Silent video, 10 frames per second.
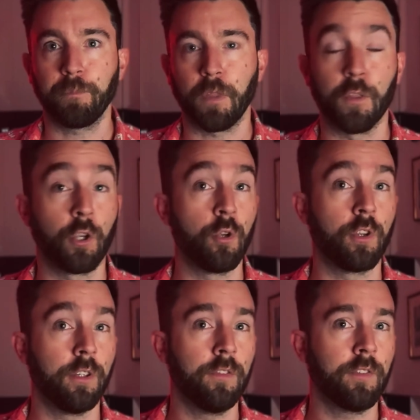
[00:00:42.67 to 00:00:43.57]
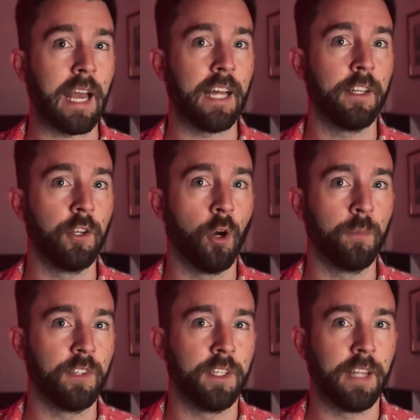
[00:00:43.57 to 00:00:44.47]
The Cookers had
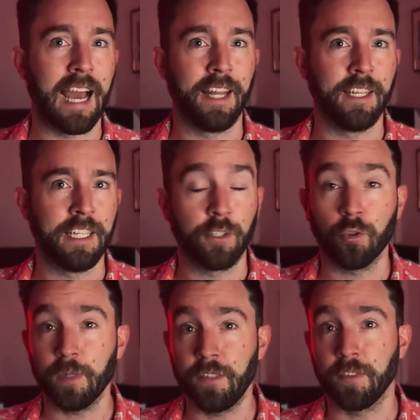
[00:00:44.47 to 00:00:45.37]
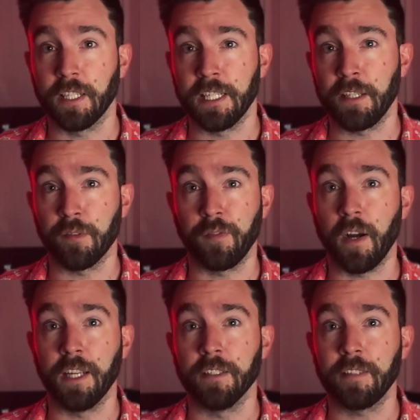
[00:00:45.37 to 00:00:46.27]
adopted an increasingly
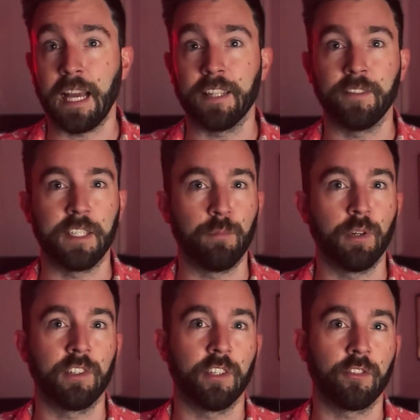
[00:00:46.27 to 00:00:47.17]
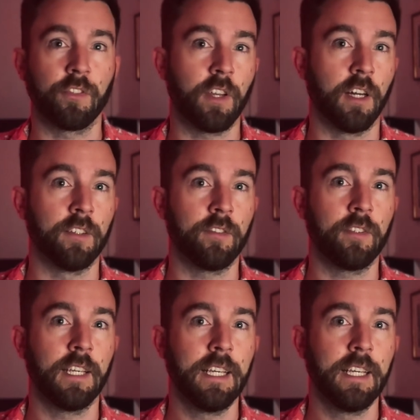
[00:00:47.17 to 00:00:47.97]
defiant anti-British stance,